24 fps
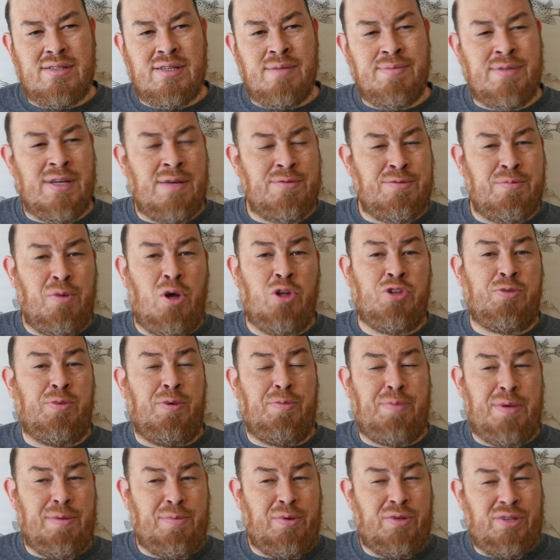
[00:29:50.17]
sometimes
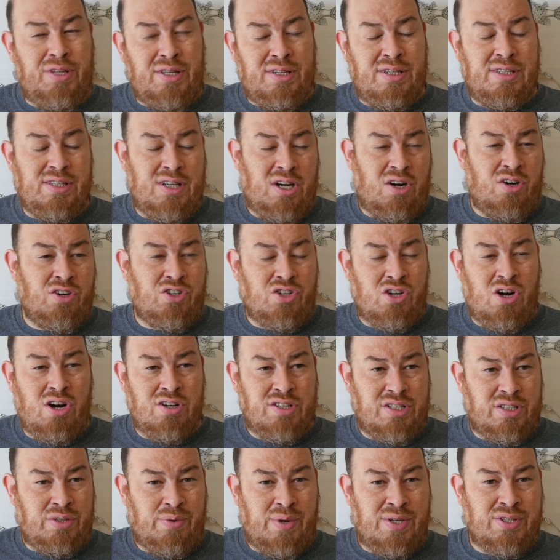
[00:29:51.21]
multiple people then are
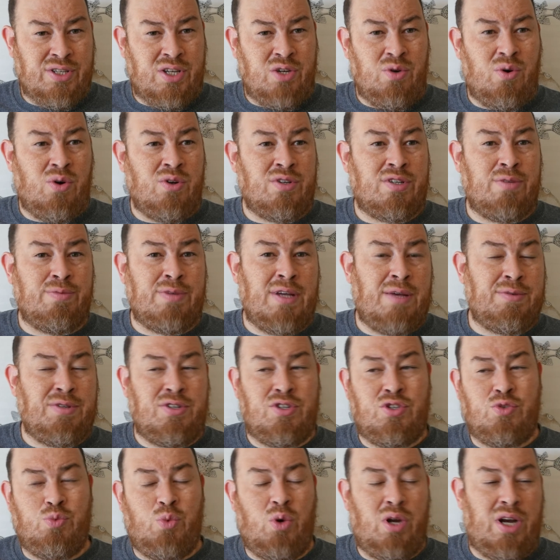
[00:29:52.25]
charging the rescue or
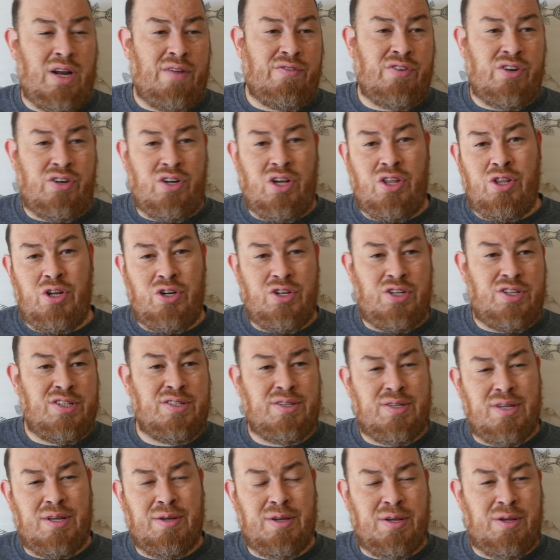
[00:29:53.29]
sometimes it's just one after another
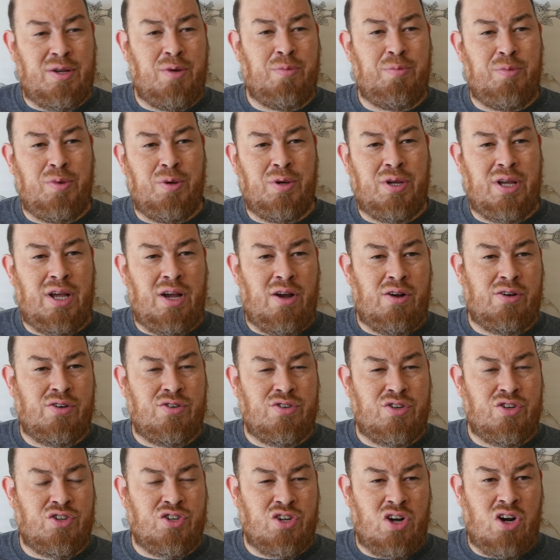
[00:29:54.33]
just, your, your
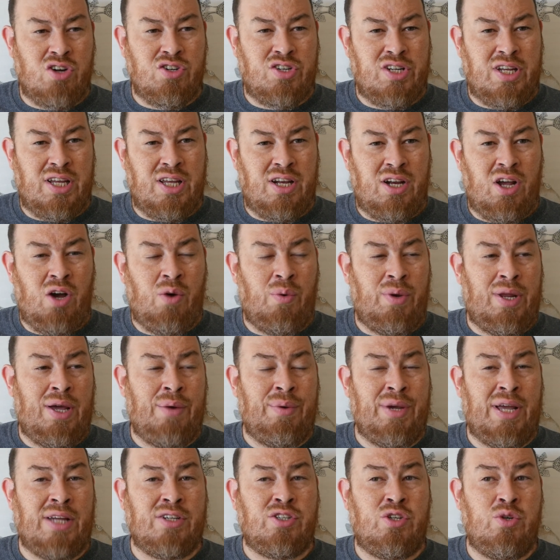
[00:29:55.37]
characters are charging in oh well
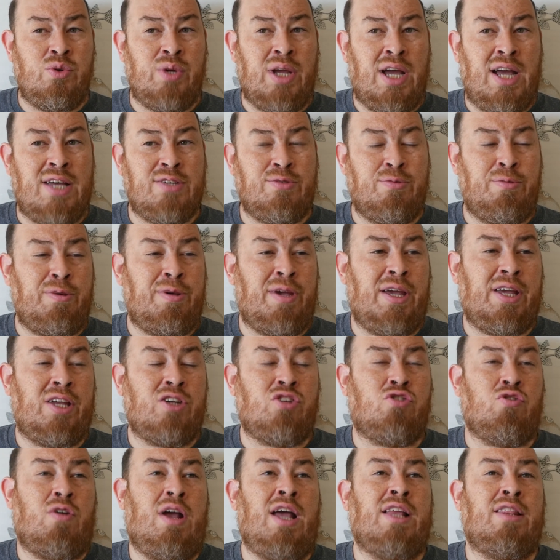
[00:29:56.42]
now we got two guys well maybe I
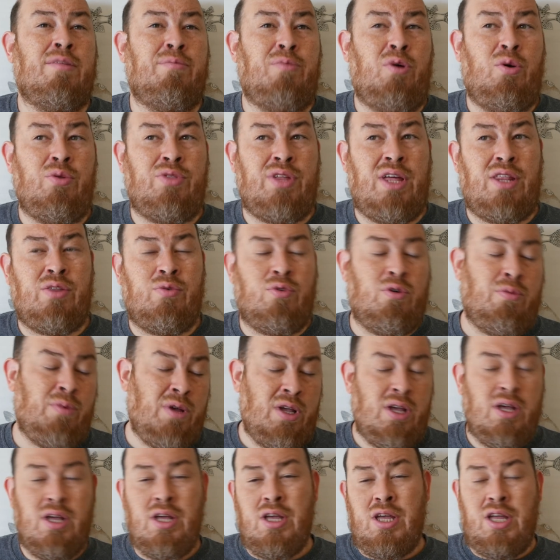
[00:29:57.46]
can drag them both out of the
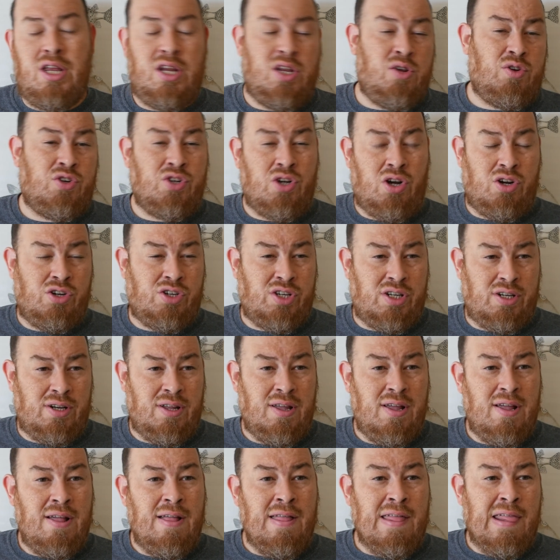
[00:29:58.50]
room and you charge
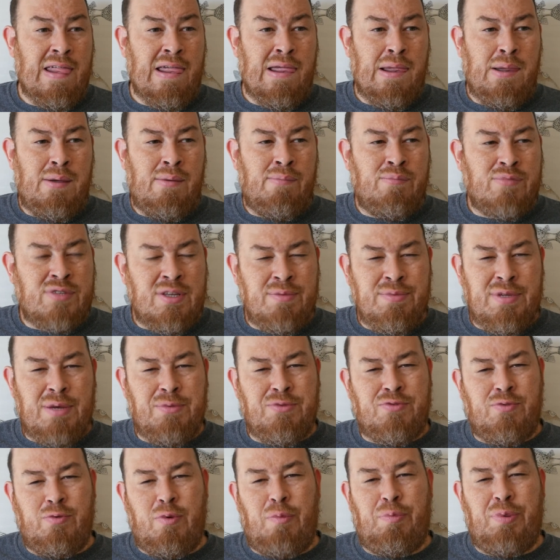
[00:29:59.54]
in
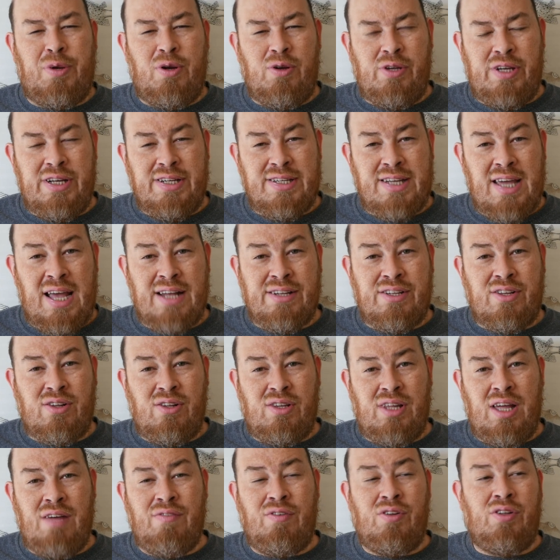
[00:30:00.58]
sometimes from a purely
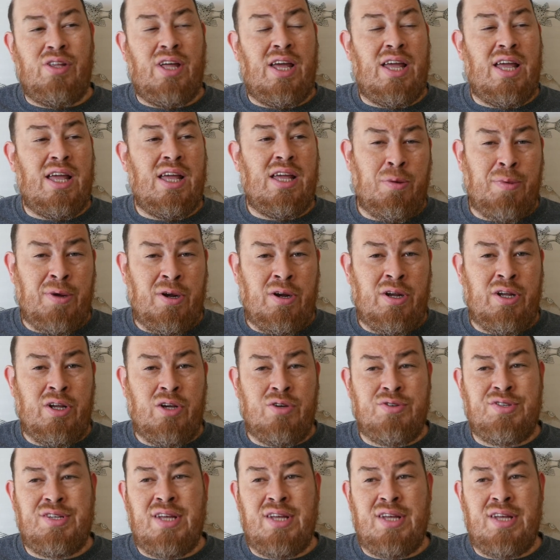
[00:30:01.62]
tactical level. The Barbarian